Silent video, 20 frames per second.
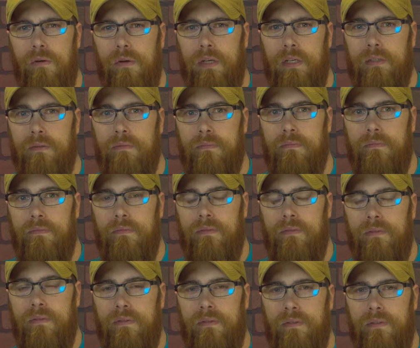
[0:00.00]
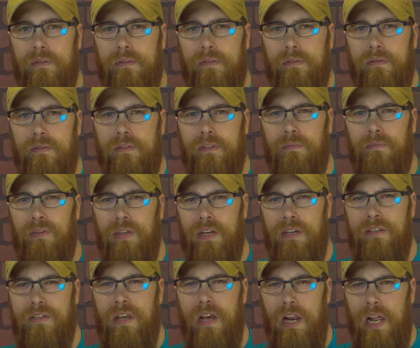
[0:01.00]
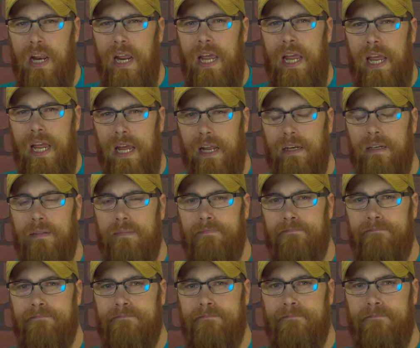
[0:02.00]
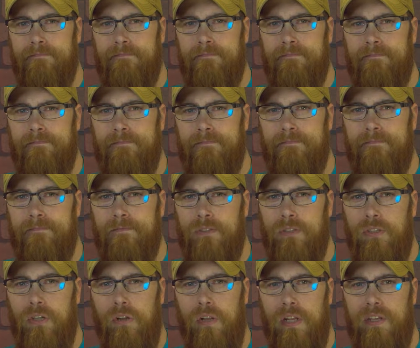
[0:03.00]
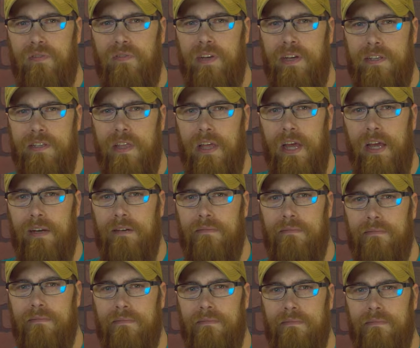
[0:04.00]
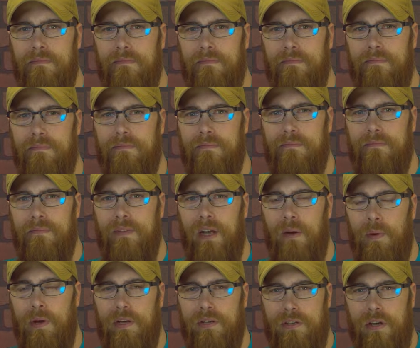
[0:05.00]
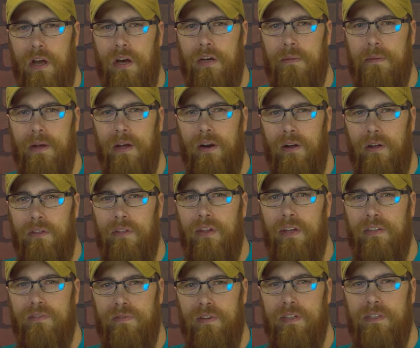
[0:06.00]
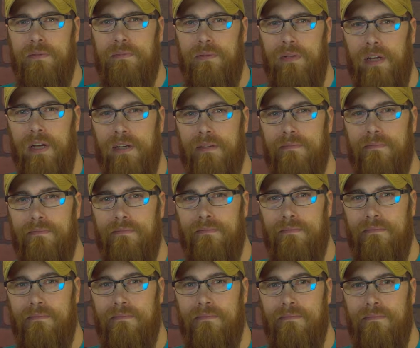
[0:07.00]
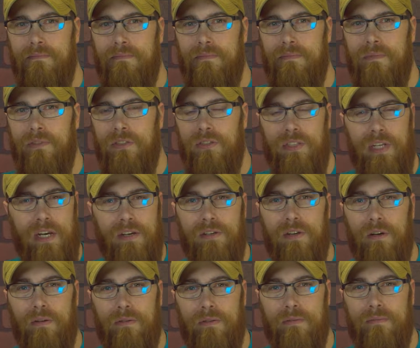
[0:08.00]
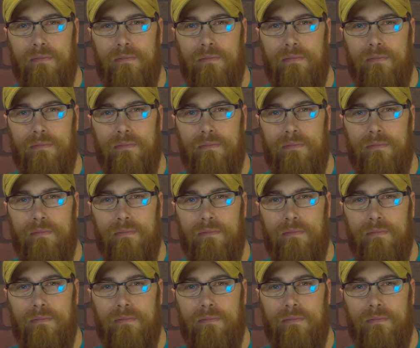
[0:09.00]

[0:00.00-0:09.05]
and some things got out of hand. So let's fix that, and we can talk about all things flesh and blood. Stay tuned.